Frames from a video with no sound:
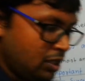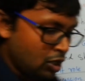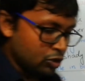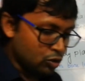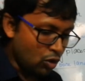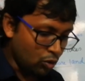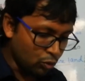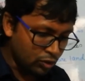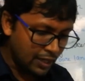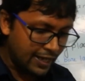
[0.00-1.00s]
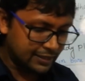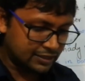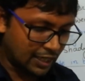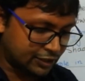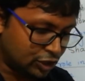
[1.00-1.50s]
So root-like
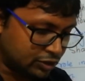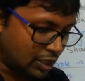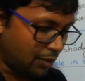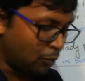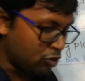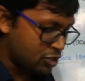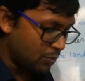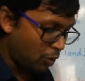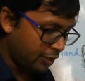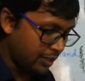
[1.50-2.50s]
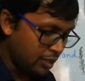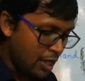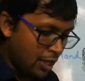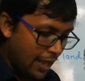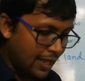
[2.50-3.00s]
structures are most important
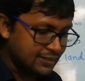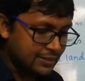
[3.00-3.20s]
as they